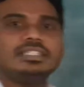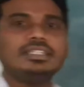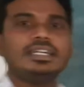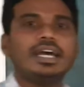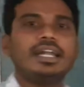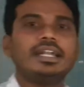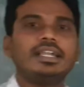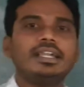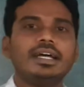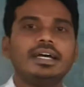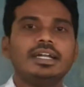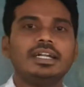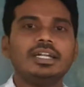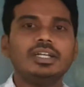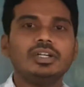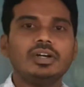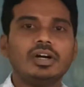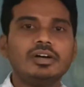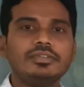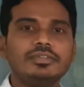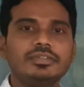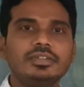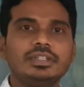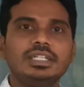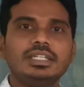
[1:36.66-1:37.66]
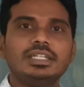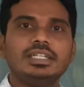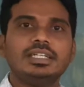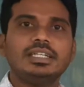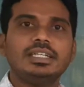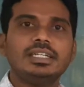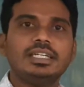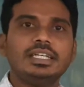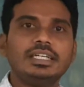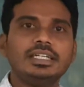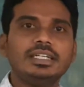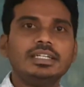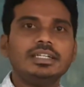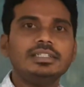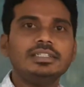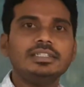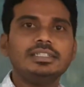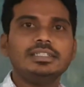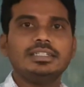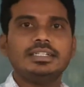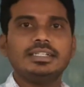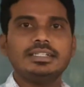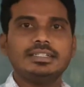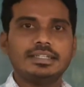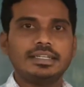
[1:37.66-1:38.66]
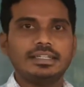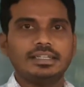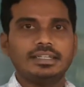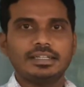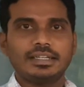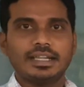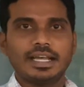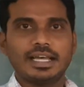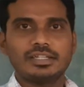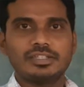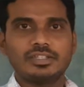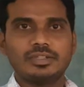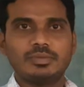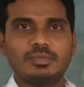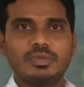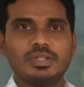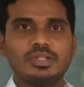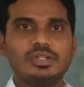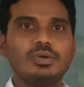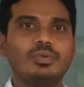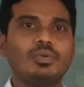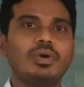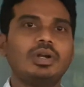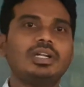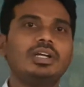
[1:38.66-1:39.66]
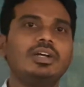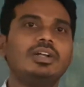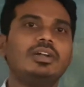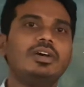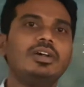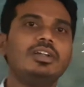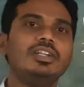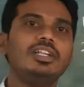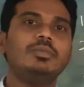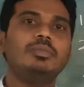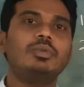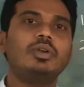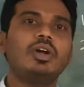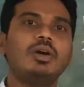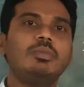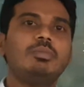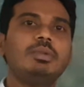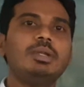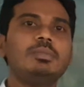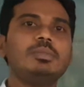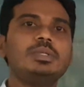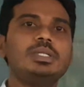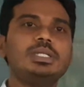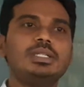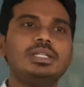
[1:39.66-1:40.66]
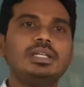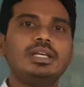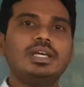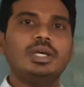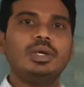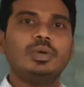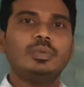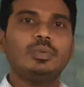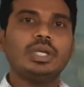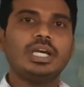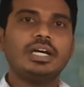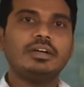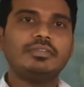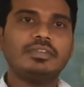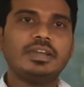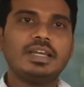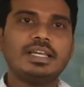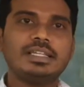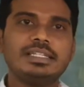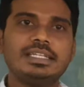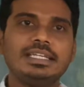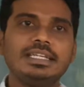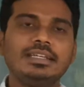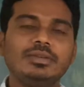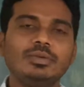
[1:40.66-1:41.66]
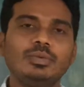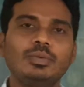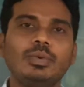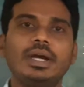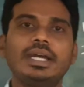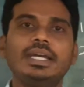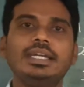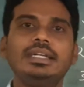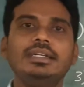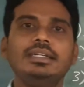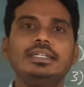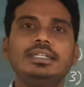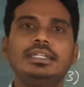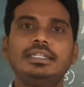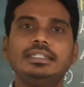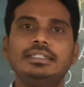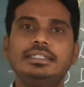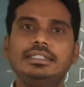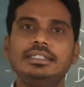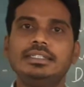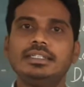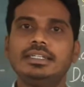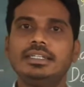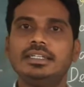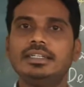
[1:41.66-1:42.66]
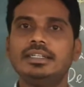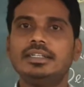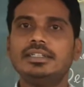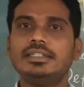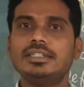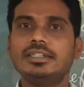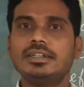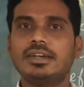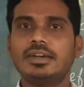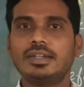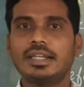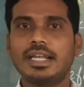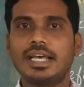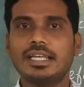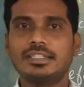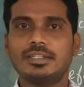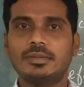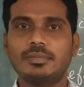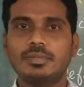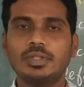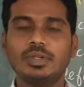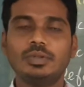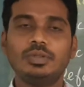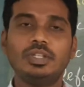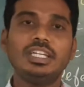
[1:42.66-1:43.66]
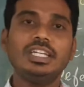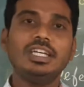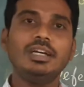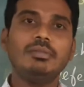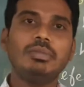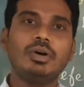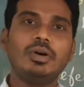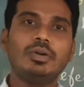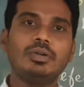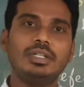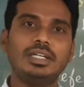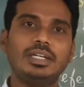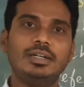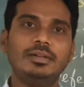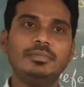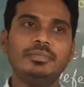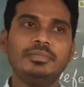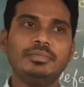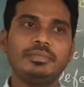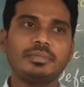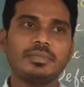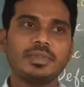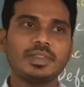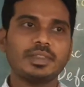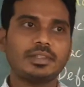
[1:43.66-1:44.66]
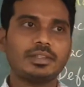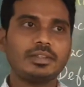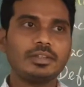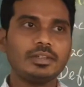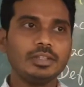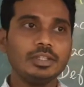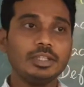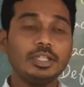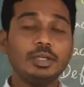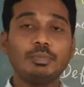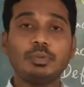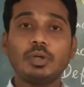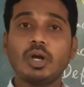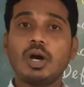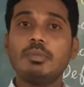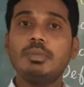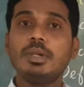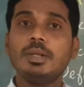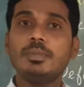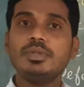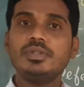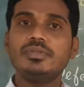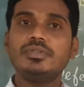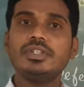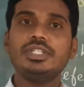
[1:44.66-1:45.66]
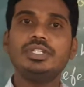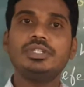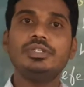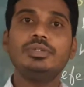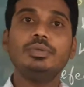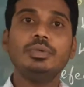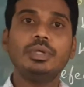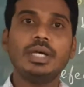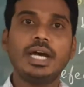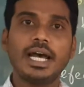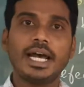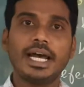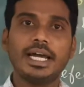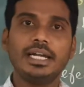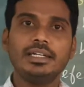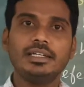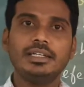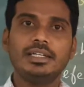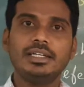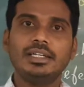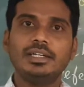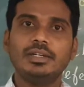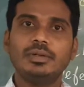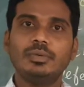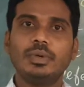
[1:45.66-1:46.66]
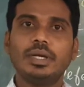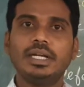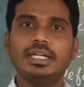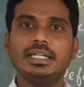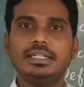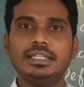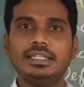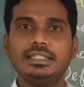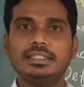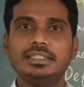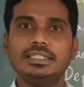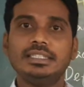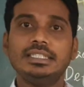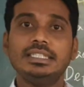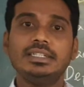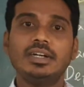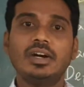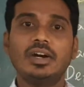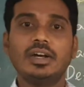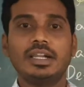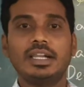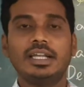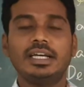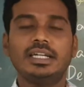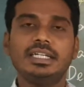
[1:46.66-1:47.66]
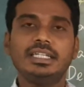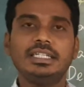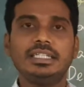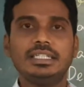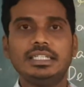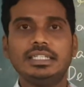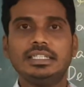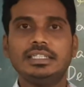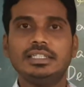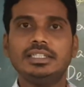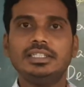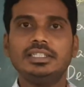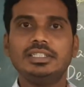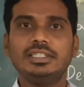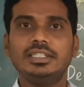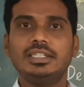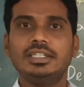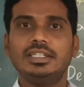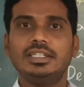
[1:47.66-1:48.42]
and learning of English inside the classroom. So what are all the problems we are facing while teaching English in our classroom? So think about the problems which you had while teaching or learning English